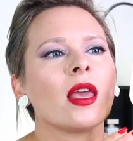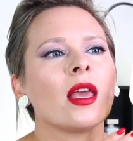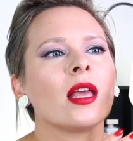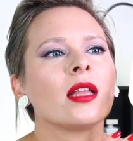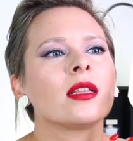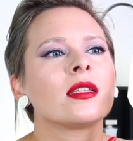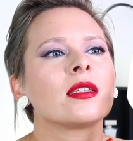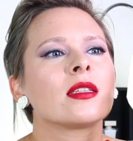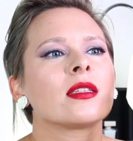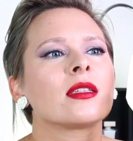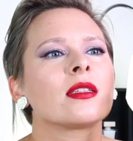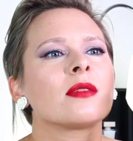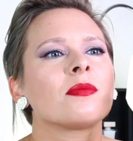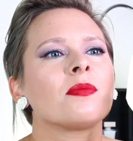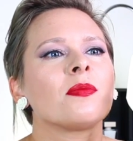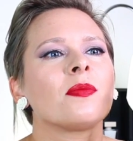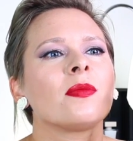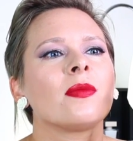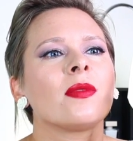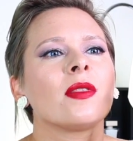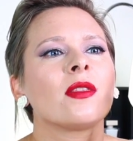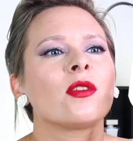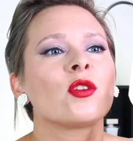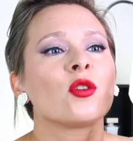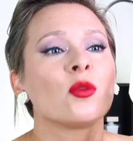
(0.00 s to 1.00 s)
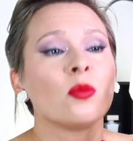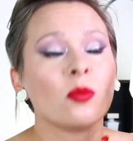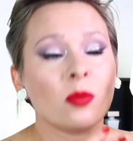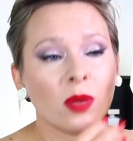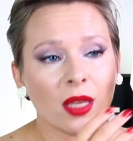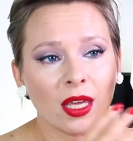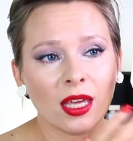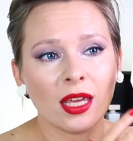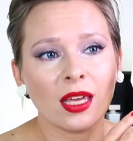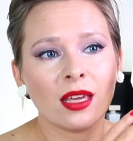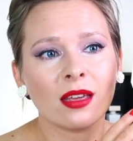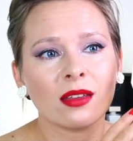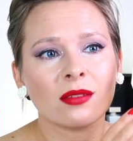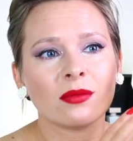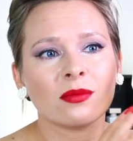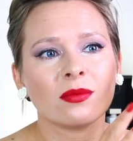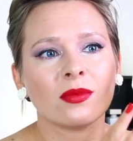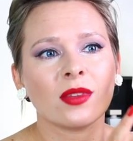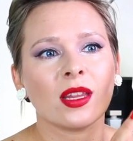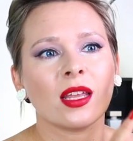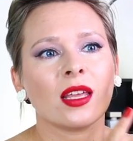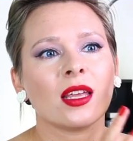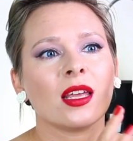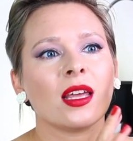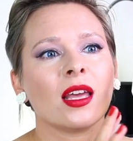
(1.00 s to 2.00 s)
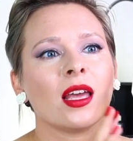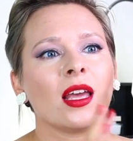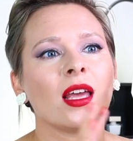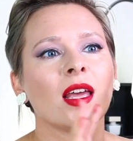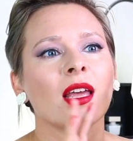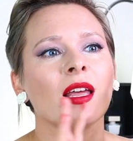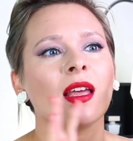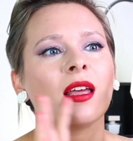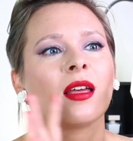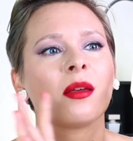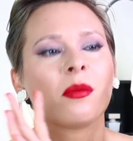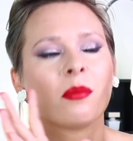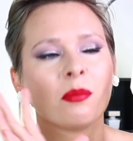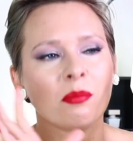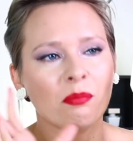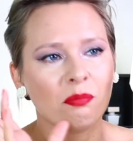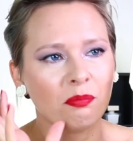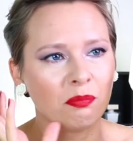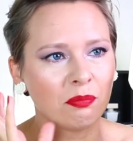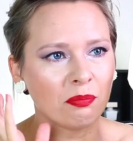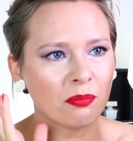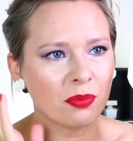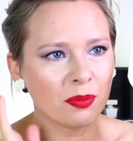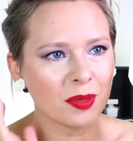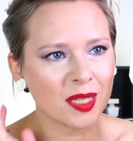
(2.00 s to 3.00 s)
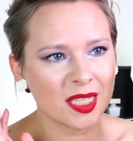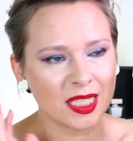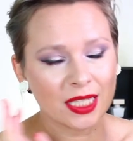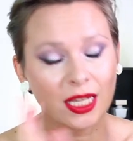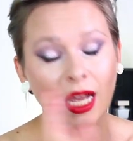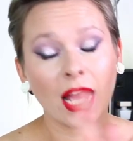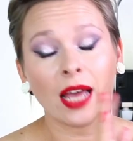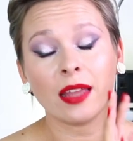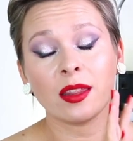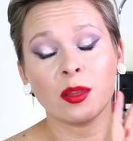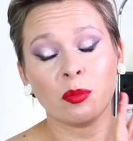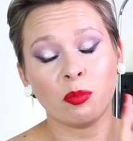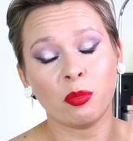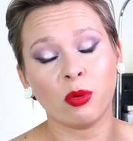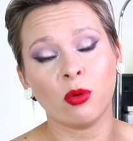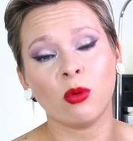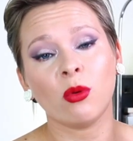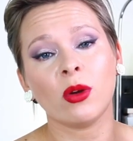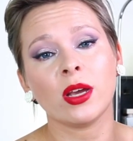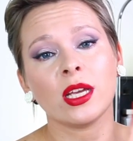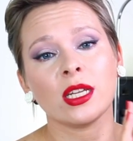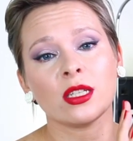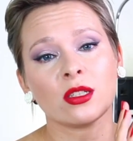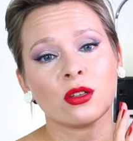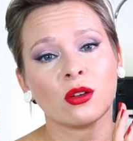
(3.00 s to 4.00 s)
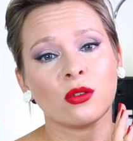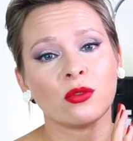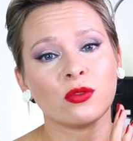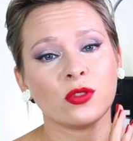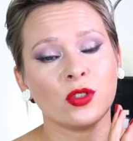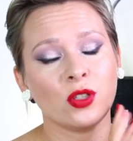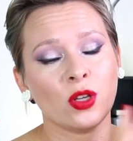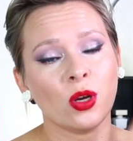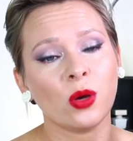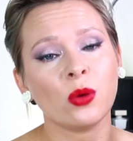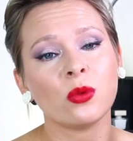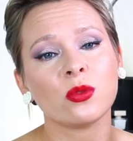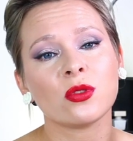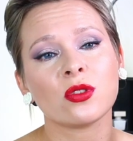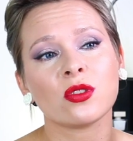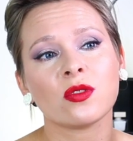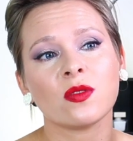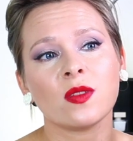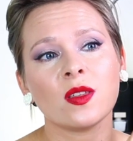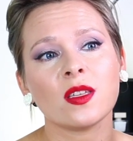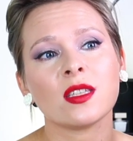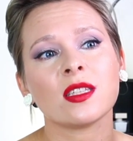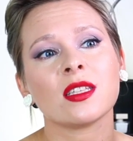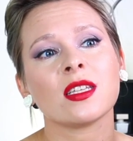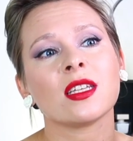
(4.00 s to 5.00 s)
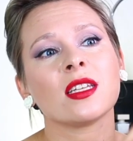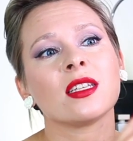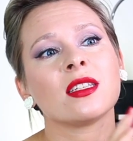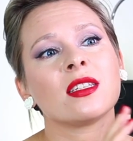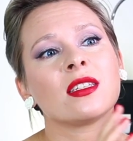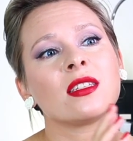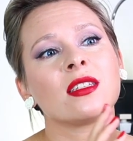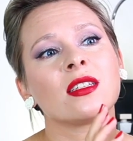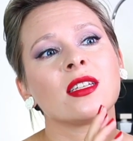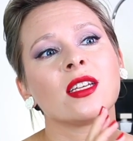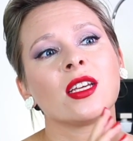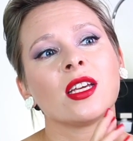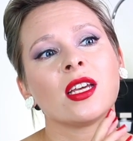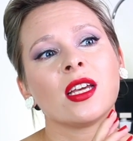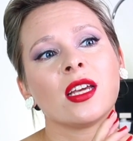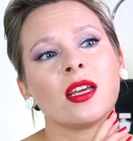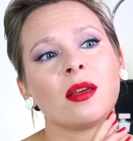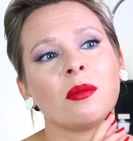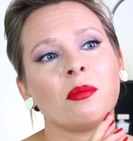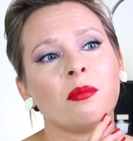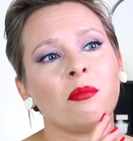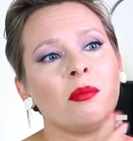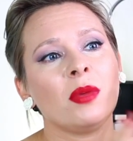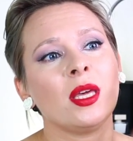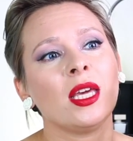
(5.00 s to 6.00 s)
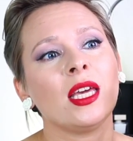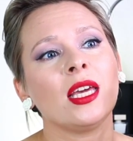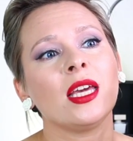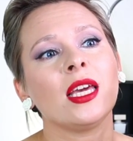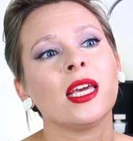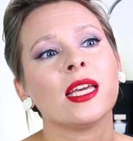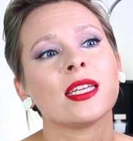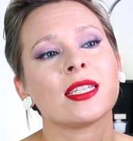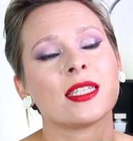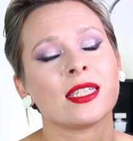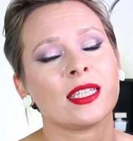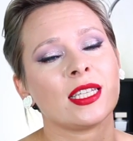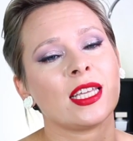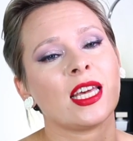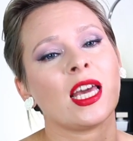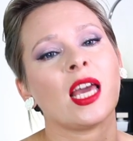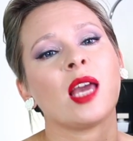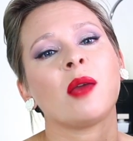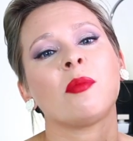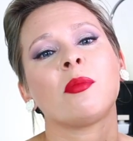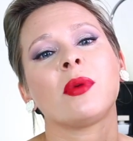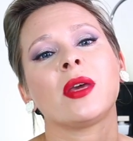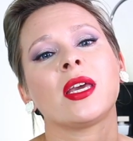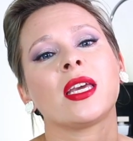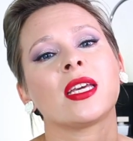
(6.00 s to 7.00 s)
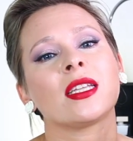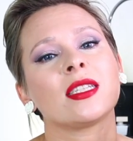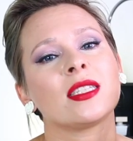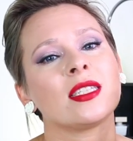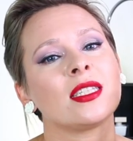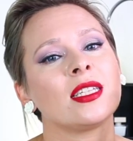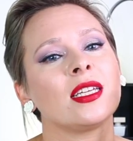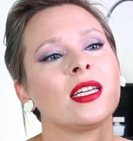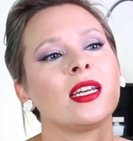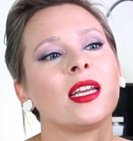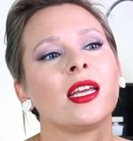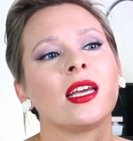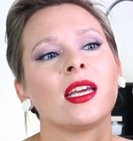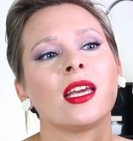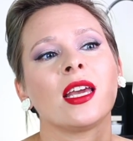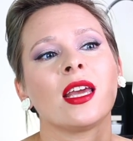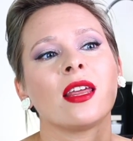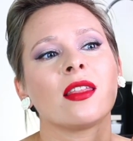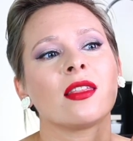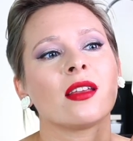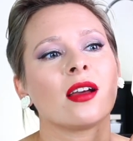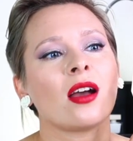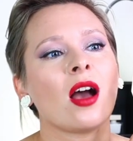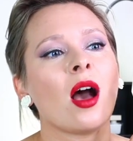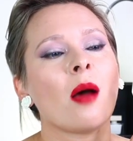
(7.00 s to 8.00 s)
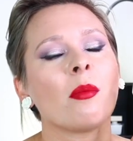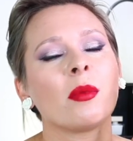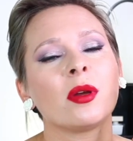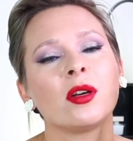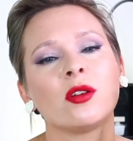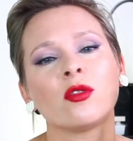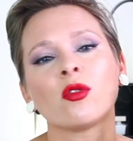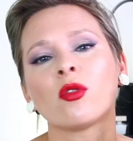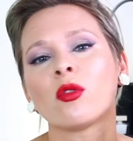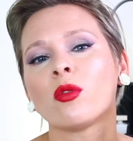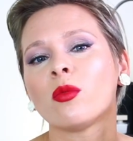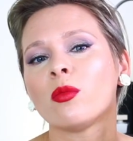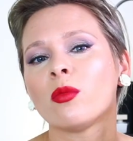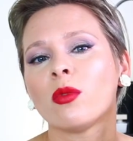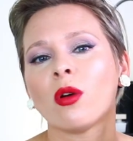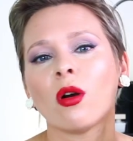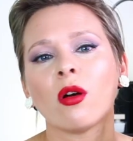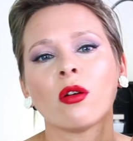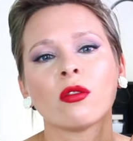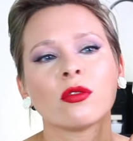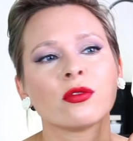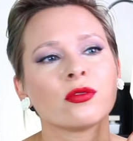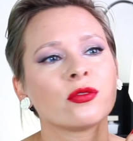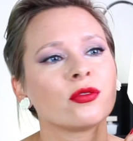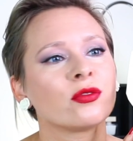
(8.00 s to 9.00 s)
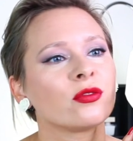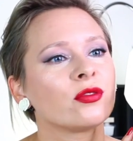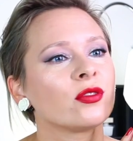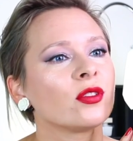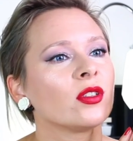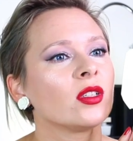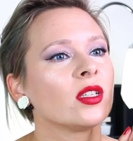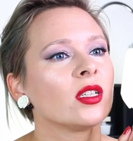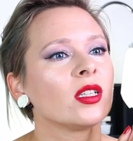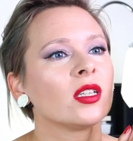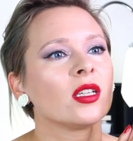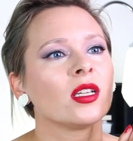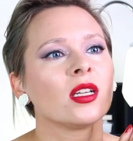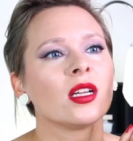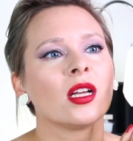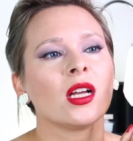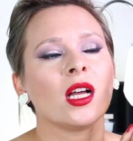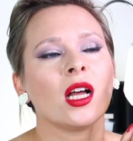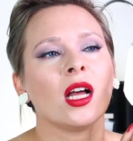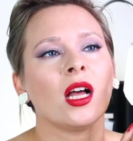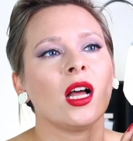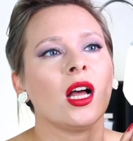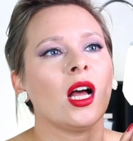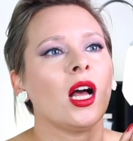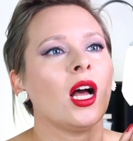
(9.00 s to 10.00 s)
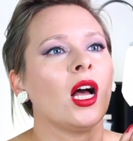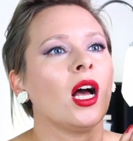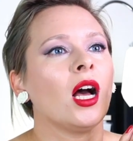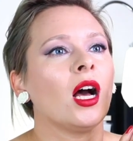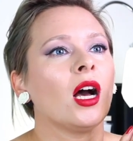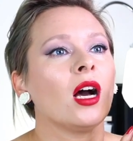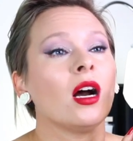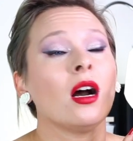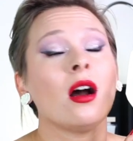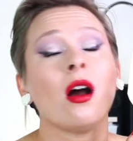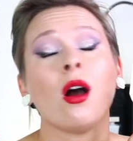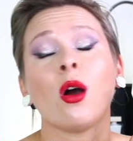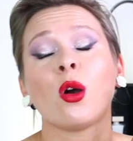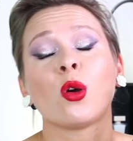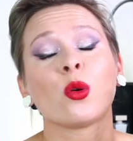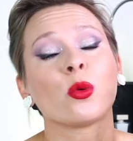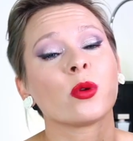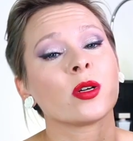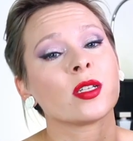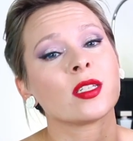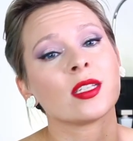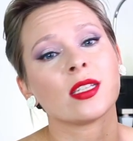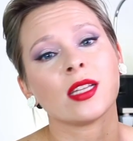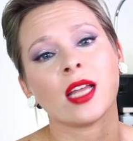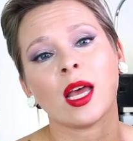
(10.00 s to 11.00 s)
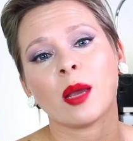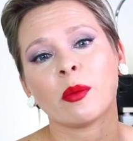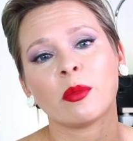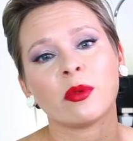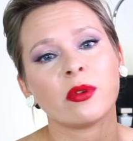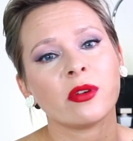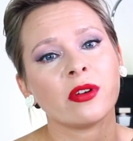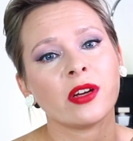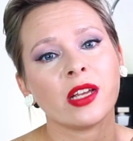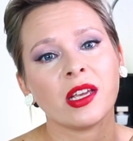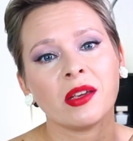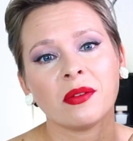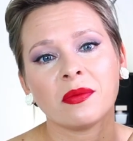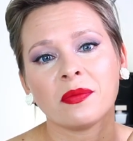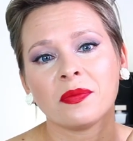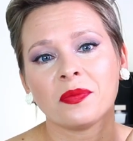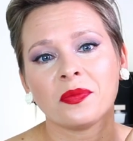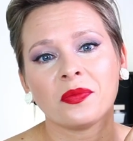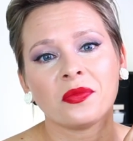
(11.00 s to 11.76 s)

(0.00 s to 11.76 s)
It's, to me, beside the point of notes, this is me escaping and sitting in the common room of Hogwarts library,